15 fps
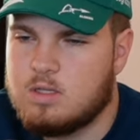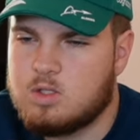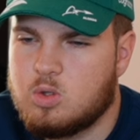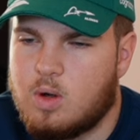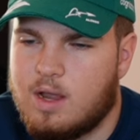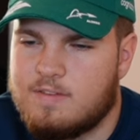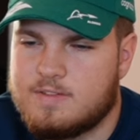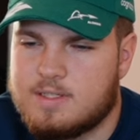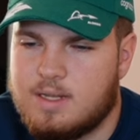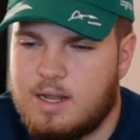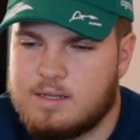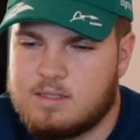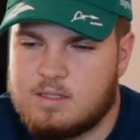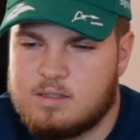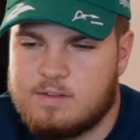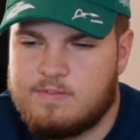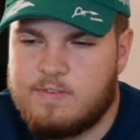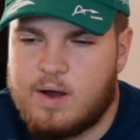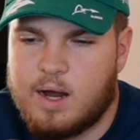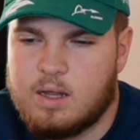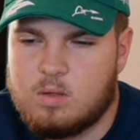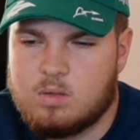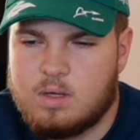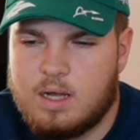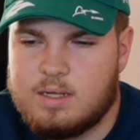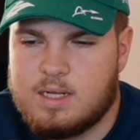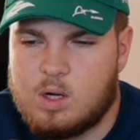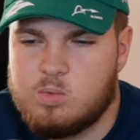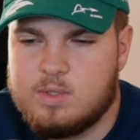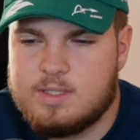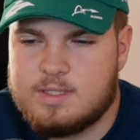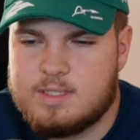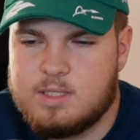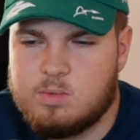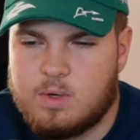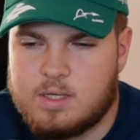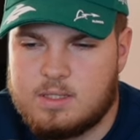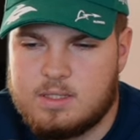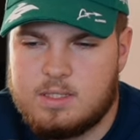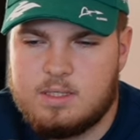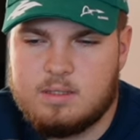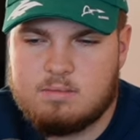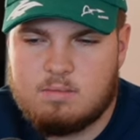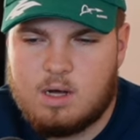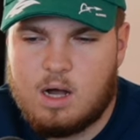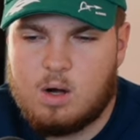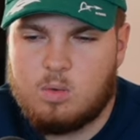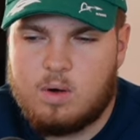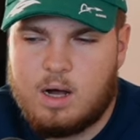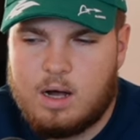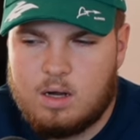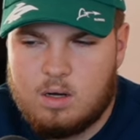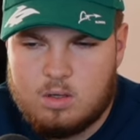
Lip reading: So I have selected the file, and now we see right here our